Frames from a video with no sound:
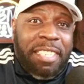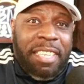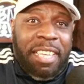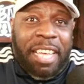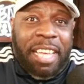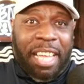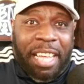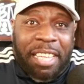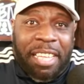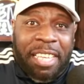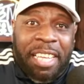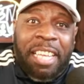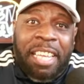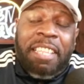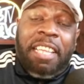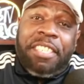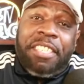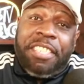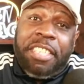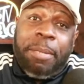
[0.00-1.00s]
Huh.
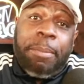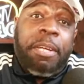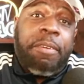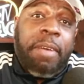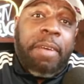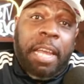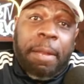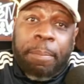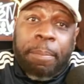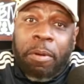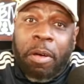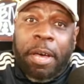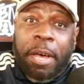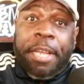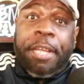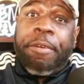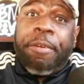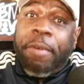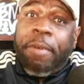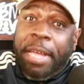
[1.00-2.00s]
The Democratic
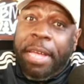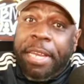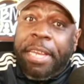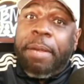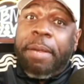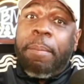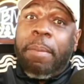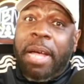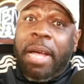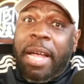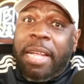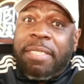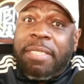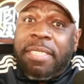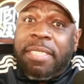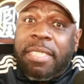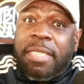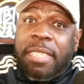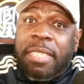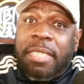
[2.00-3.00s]
Party created a monster.